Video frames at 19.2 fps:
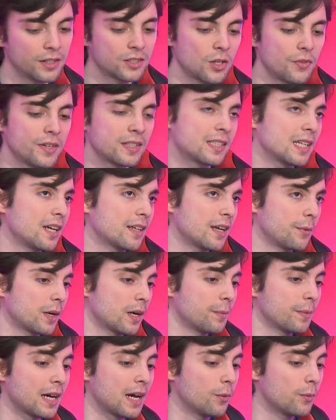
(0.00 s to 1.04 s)
So this year, yeah, we're
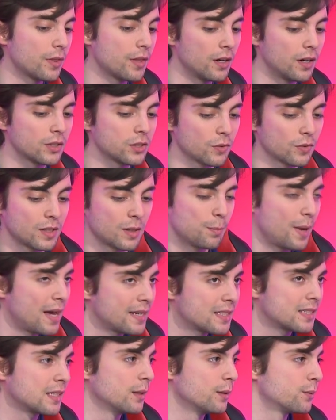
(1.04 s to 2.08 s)
coming out with our sort of
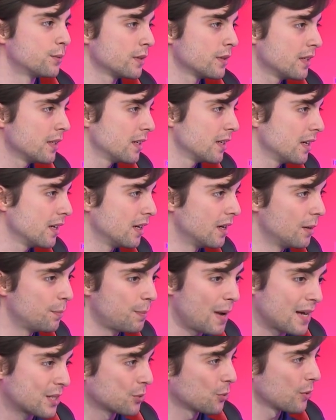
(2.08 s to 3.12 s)
competitive
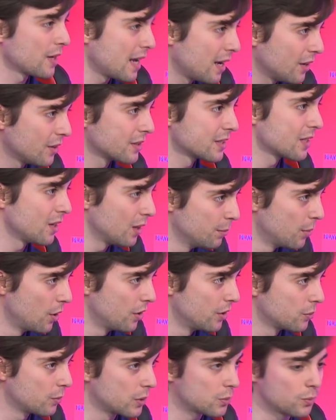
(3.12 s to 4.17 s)
Battle Royale style
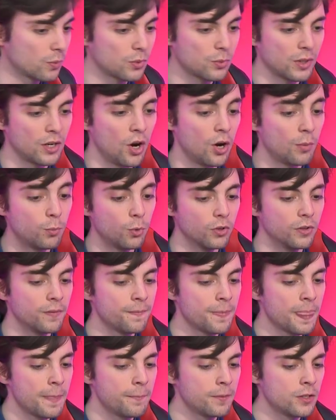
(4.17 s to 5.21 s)
mode, which we hope will
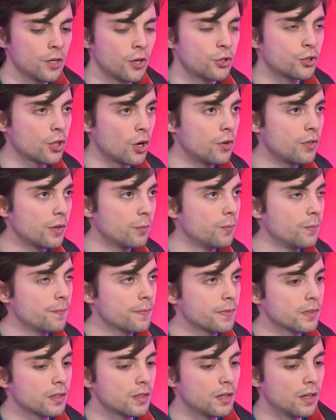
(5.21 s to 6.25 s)
show that
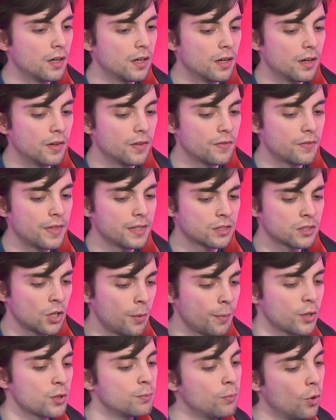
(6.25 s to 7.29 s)
there's
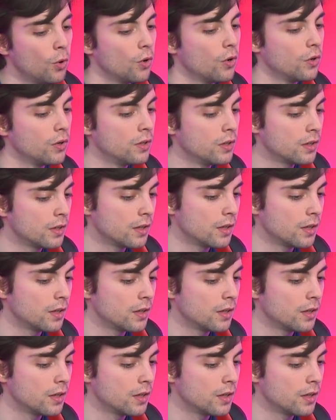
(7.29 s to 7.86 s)
so much more